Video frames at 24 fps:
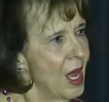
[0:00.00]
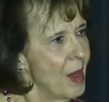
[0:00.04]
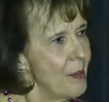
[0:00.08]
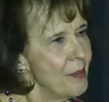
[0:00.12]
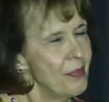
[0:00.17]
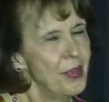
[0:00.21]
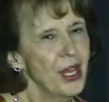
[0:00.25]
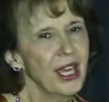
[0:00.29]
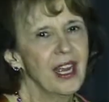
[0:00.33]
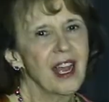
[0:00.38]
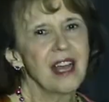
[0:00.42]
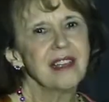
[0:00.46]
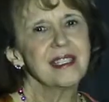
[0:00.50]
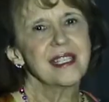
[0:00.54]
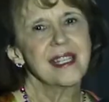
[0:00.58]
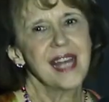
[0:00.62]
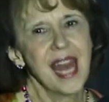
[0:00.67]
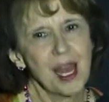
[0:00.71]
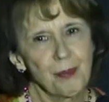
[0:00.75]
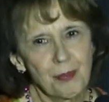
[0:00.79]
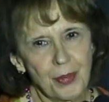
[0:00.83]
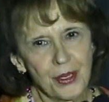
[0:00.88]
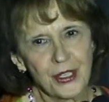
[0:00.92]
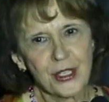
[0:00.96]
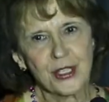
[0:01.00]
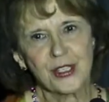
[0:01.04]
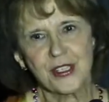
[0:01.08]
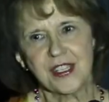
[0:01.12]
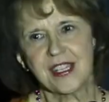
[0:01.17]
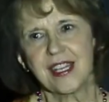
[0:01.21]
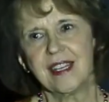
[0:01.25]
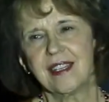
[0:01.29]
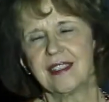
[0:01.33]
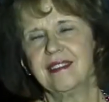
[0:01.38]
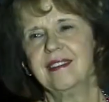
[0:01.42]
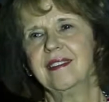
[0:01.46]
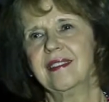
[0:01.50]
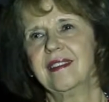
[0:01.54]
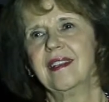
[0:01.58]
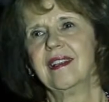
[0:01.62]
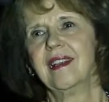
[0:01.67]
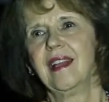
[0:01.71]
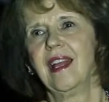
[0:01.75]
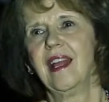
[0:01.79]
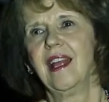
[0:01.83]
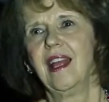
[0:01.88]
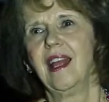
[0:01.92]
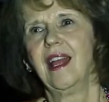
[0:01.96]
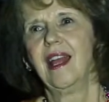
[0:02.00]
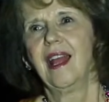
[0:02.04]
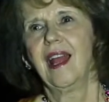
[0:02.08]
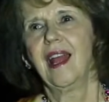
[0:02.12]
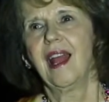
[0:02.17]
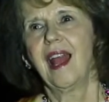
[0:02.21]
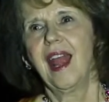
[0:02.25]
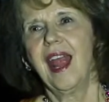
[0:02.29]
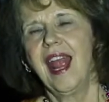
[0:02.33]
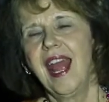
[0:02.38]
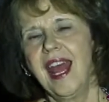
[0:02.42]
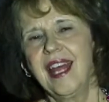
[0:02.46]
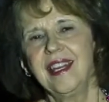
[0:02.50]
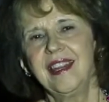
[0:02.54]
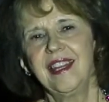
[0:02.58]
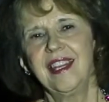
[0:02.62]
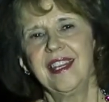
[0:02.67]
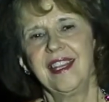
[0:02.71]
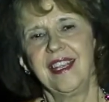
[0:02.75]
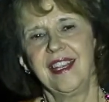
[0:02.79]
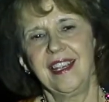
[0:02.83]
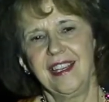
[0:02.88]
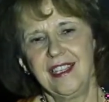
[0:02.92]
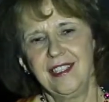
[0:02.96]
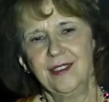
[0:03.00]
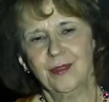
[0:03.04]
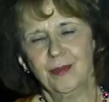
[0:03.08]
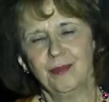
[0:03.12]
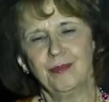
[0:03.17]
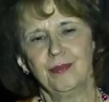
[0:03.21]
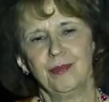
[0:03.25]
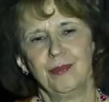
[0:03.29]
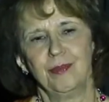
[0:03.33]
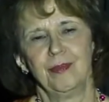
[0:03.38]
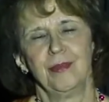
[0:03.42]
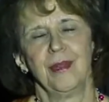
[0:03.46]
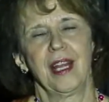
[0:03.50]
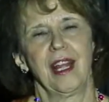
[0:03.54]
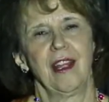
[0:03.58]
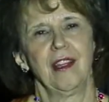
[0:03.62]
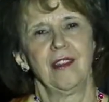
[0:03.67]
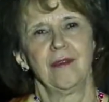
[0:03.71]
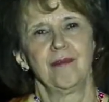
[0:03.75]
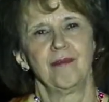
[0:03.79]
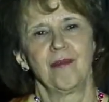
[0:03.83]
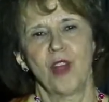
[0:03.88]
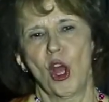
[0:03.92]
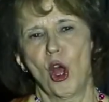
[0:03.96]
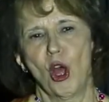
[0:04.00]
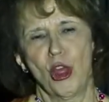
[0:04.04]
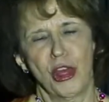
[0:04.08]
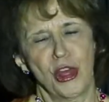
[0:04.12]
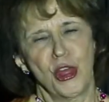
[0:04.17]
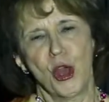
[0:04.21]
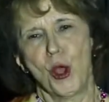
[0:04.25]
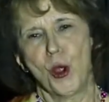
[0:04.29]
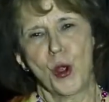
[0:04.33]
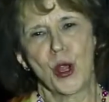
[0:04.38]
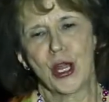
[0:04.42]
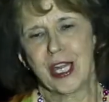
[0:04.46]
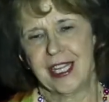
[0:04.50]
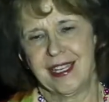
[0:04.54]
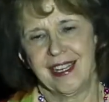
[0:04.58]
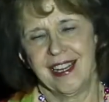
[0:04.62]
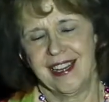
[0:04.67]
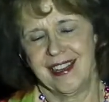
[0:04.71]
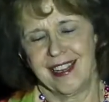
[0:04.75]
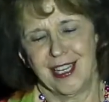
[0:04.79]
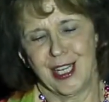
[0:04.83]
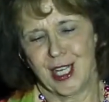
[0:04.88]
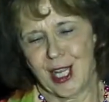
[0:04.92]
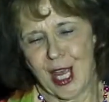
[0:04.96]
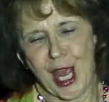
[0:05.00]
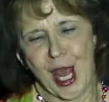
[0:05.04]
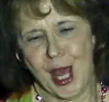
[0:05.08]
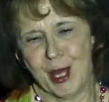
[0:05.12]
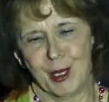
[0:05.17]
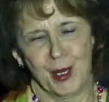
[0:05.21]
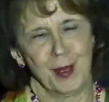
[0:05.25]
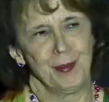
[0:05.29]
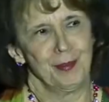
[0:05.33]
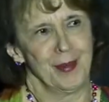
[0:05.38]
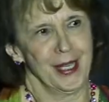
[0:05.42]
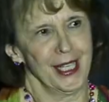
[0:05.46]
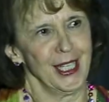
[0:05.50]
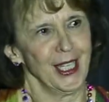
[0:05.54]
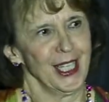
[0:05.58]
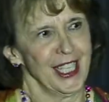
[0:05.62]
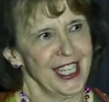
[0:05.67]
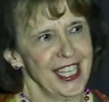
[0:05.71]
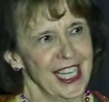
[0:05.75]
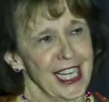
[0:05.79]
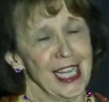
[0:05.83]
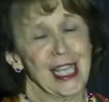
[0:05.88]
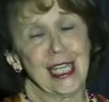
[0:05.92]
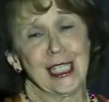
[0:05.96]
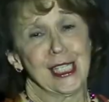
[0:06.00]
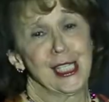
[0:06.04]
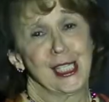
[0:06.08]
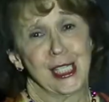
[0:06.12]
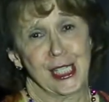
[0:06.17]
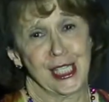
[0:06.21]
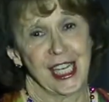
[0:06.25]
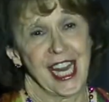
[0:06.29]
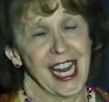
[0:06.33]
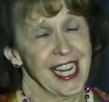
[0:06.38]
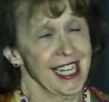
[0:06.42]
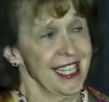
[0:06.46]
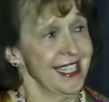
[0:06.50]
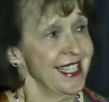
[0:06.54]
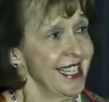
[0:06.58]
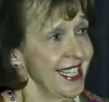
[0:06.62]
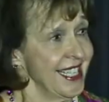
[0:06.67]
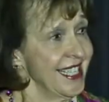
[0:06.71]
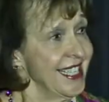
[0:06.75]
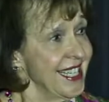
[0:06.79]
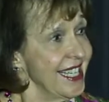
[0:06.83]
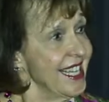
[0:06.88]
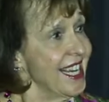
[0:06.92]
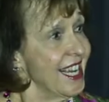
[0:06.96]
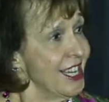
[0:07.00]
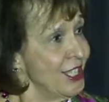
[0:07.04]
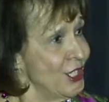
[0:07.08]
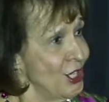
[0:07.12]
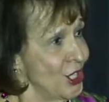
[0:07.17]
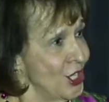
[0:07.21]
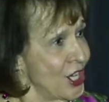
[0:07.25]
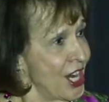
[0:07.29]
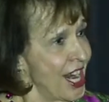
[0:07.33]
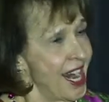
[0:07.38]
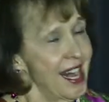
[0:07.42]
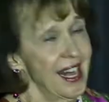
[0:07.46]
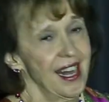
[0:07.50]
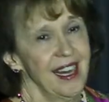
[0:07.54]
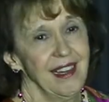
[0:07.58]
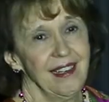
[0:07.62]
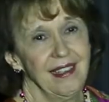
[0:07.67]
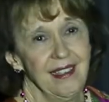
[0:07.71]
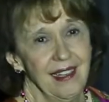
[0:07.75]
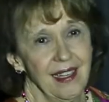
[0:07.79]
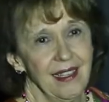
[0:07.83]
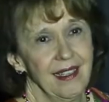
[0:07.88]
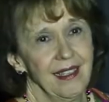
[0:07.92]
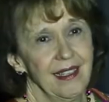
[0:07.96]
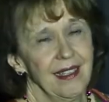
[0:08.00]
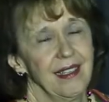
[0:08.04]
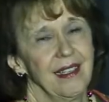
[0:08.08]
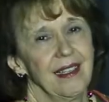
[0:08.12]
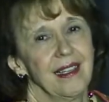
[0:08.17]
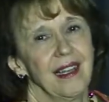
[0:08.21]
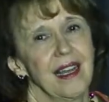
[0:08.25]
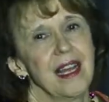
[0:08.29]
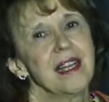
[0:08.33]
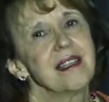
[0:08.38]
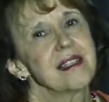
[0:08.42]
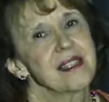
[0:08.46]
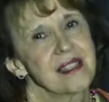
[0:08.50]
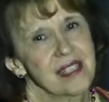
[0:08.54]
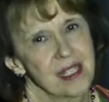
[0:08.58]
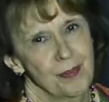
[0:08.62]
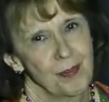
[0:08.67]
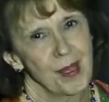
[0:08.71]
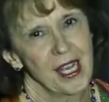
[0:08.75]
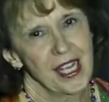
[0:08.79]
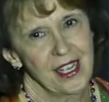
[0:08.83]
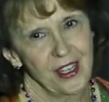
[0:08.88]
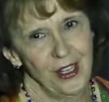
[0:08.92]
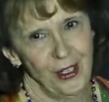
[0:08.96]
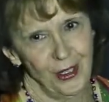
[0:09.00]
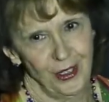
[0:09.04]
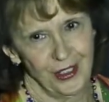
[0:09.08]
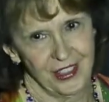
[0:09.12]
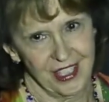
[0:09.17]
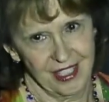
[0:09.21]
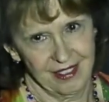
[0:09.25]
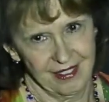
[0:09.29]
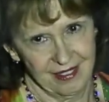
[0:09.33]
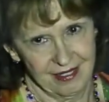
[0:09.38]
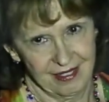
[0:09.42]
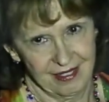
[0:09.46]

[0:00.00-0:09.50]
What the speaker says: because that person had the authority and accountability and standing to get Jay expelled